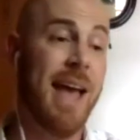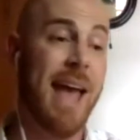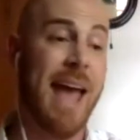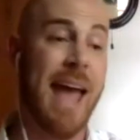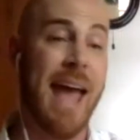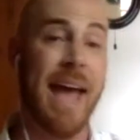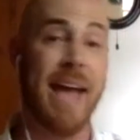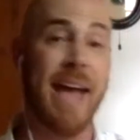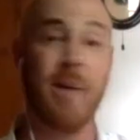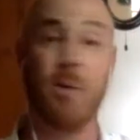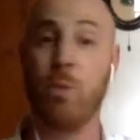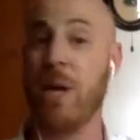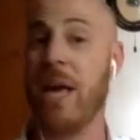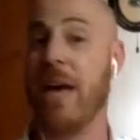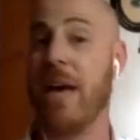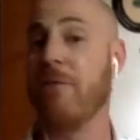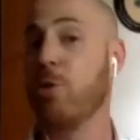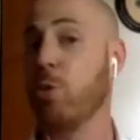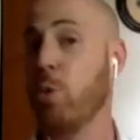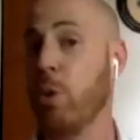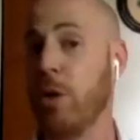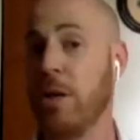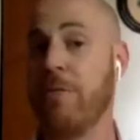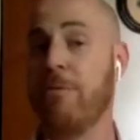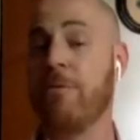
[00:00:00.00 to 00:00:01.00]
And we have
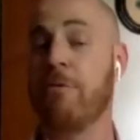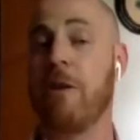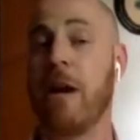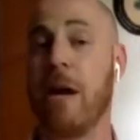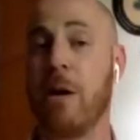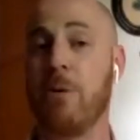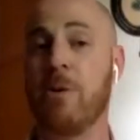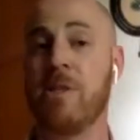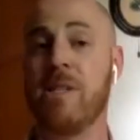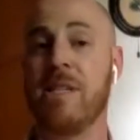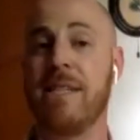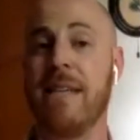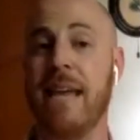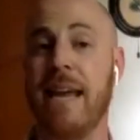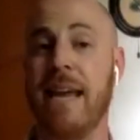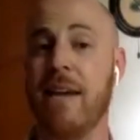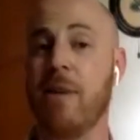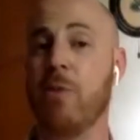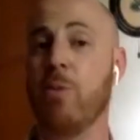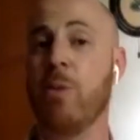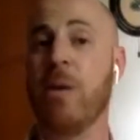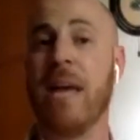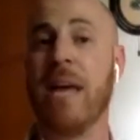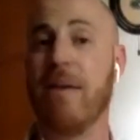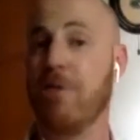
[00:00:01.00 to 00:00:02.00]
24 hours a day,
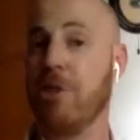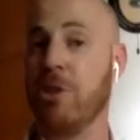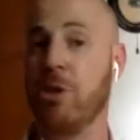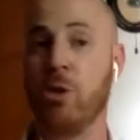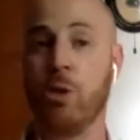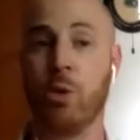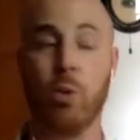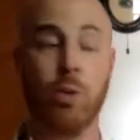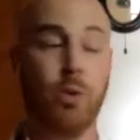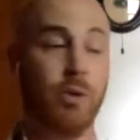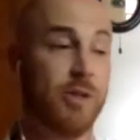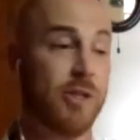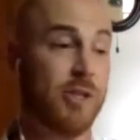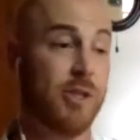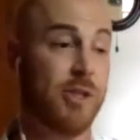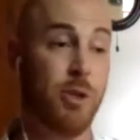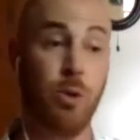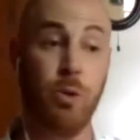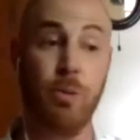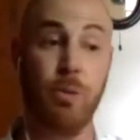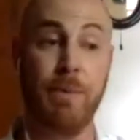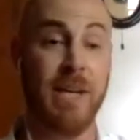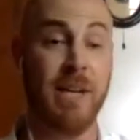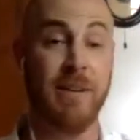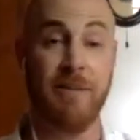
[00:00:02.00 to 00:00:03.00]
and we have the tools
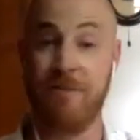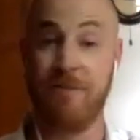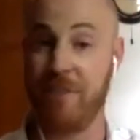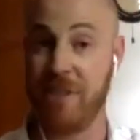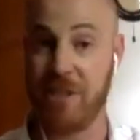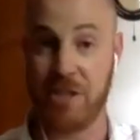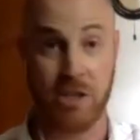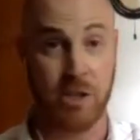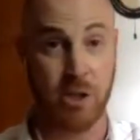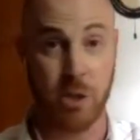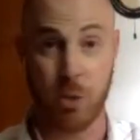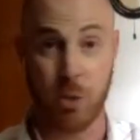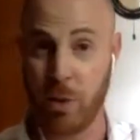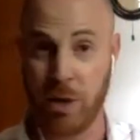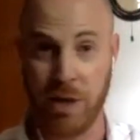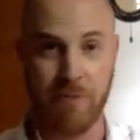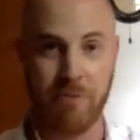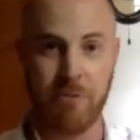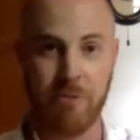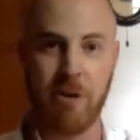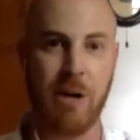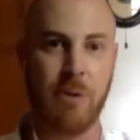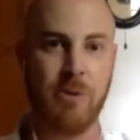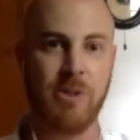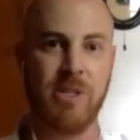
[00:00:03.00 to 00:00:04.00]
to be efficient
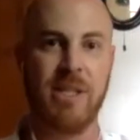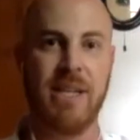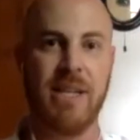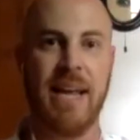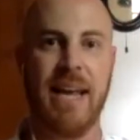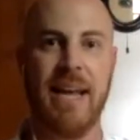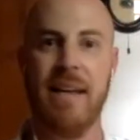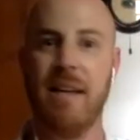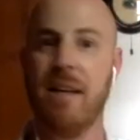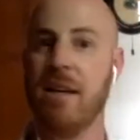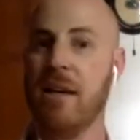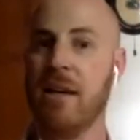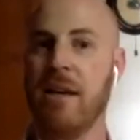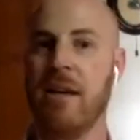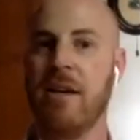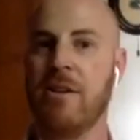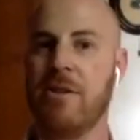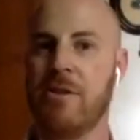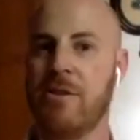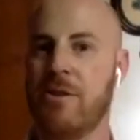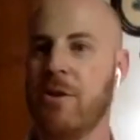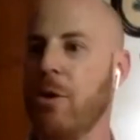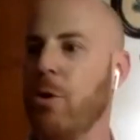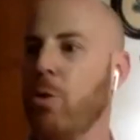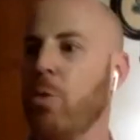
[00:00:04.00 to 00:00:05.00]
24 hours a day.
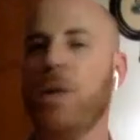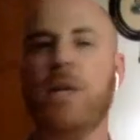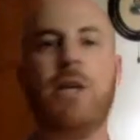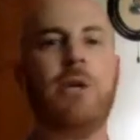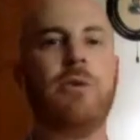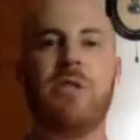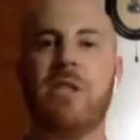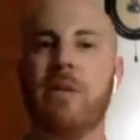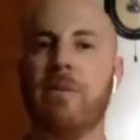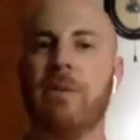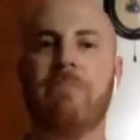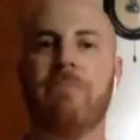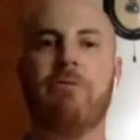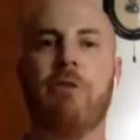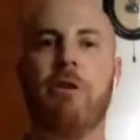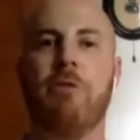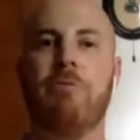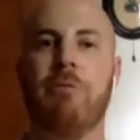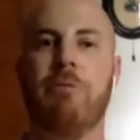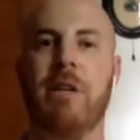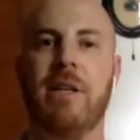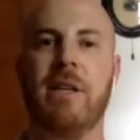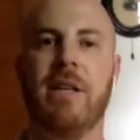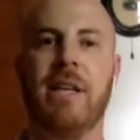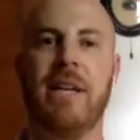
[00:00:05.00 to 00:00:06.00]
So we use them
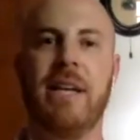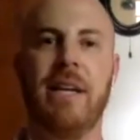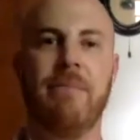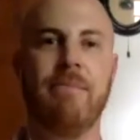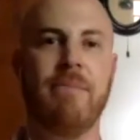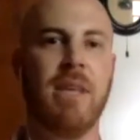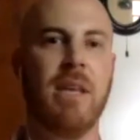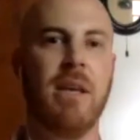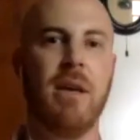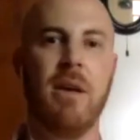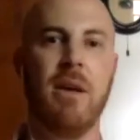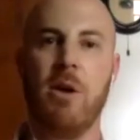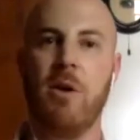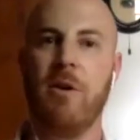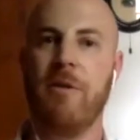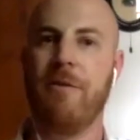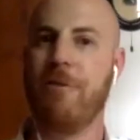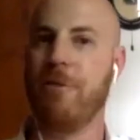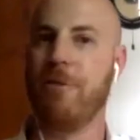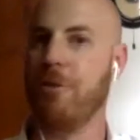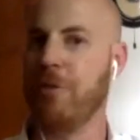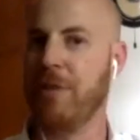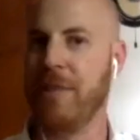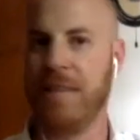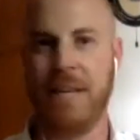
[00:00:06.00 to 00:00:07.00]
appropriately. Mm-hmm.
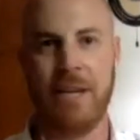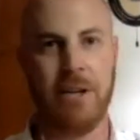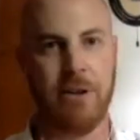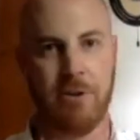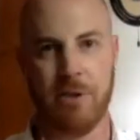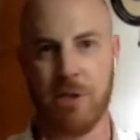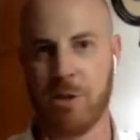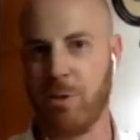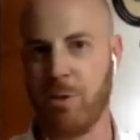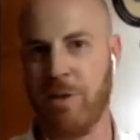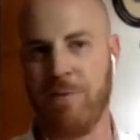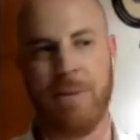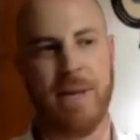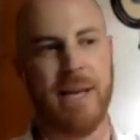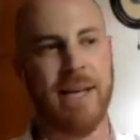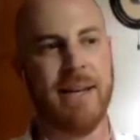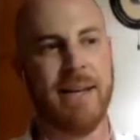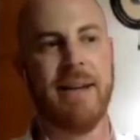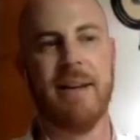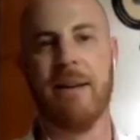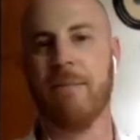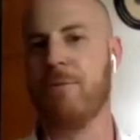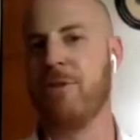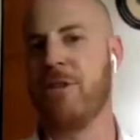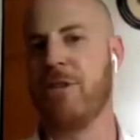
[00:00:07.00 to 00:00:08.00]
For years, we've been
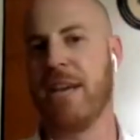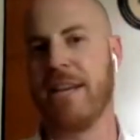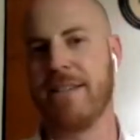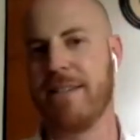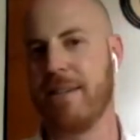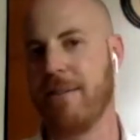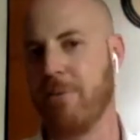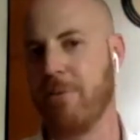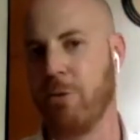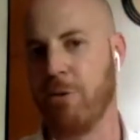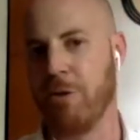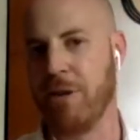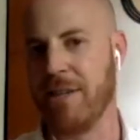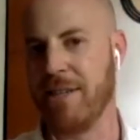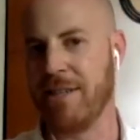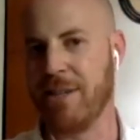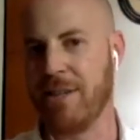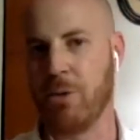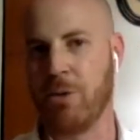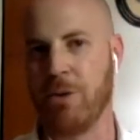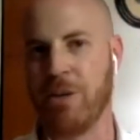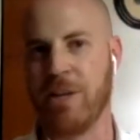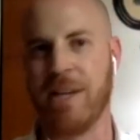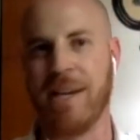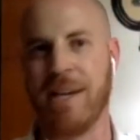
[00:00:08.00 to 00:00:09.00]
an objective-oriented
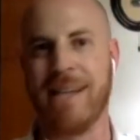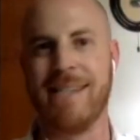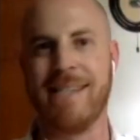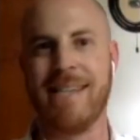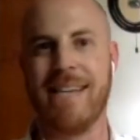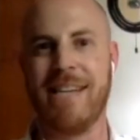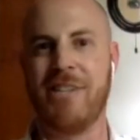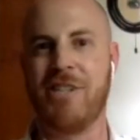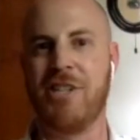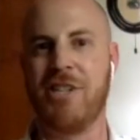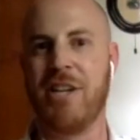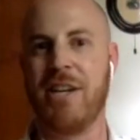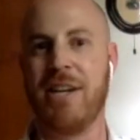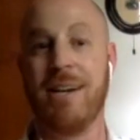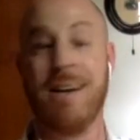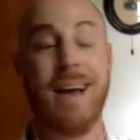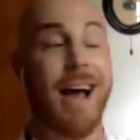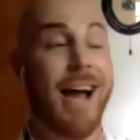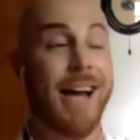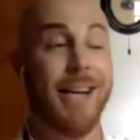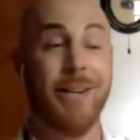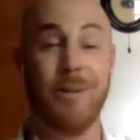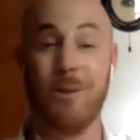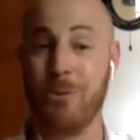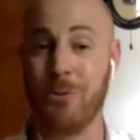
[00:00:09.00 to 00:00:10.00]
organization.
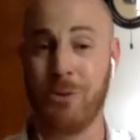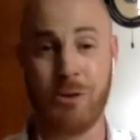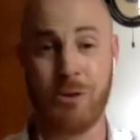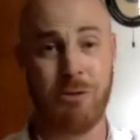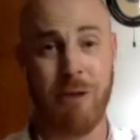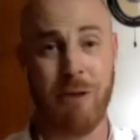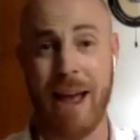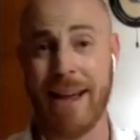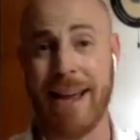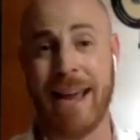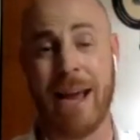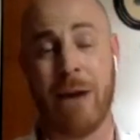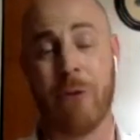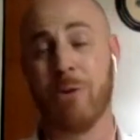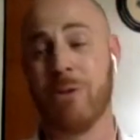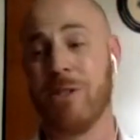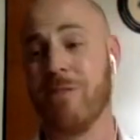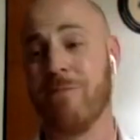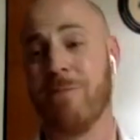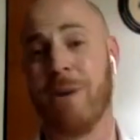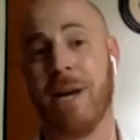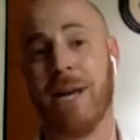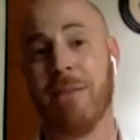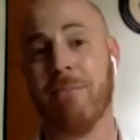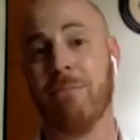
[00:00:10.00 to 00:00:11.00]
I don't track hours
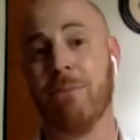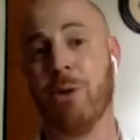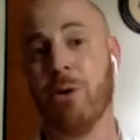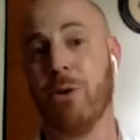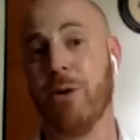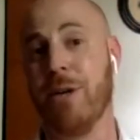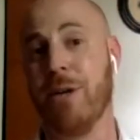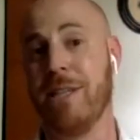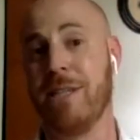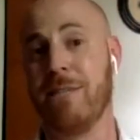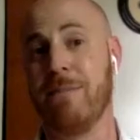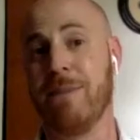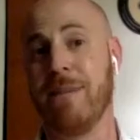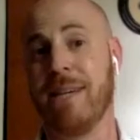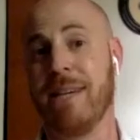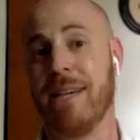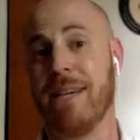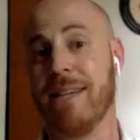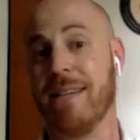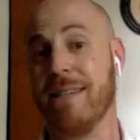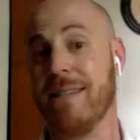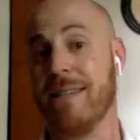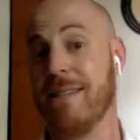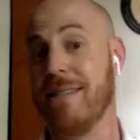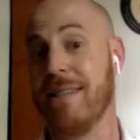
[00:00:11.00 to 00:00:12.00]
of my employees
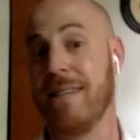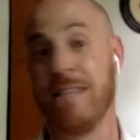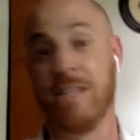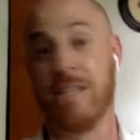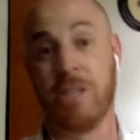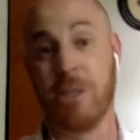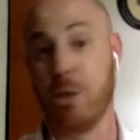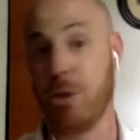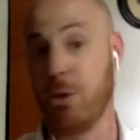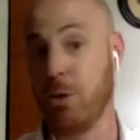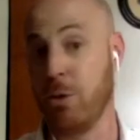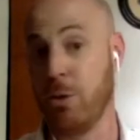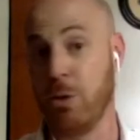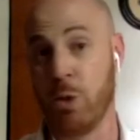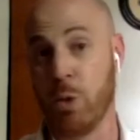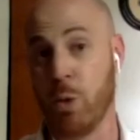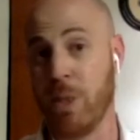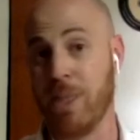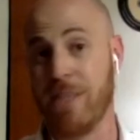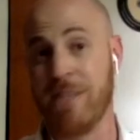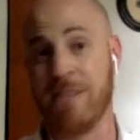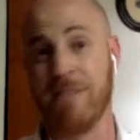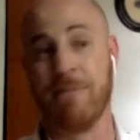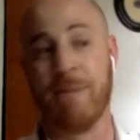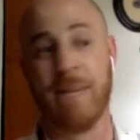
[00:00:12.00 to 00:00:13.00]
because it's a huge
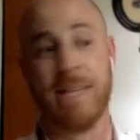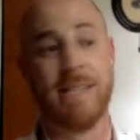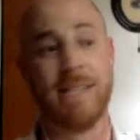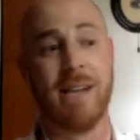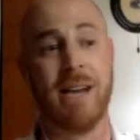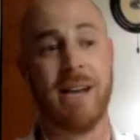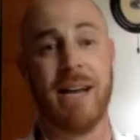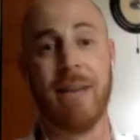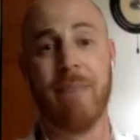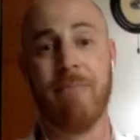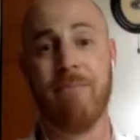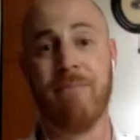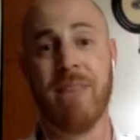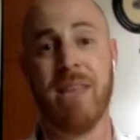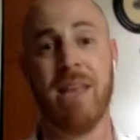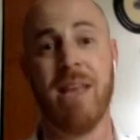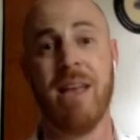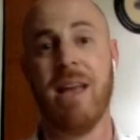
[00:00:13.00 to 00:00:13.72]
waste of my time.